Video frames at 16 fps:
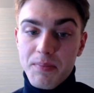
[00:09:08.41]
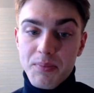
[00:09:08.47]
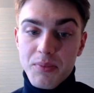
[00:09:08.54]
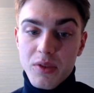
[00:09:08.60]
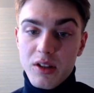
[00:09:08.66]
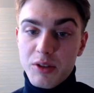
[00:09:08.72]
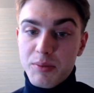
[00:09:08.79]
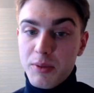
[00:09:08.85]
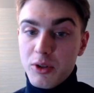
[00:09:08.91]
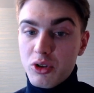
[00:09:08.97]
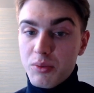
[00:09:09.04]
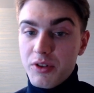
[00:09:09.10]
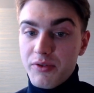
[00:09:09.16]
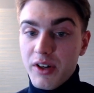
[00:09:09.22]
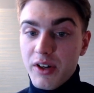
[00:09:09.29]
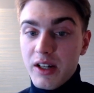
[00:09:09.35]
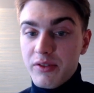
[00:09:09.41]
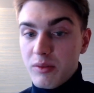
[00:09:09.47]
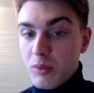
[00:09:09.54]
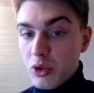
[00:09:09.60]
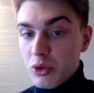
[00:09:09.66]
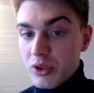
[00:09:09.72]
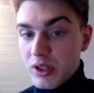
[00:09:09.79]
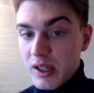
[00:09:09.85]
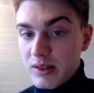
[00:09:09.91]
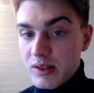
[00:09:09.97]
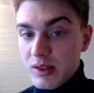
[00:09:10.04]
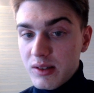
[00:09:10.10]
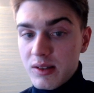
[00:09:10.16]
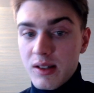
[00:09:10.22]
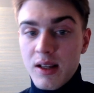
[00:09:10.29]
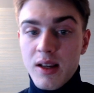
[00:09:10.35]
this bishop g5 in most
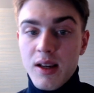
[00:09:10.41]
cases,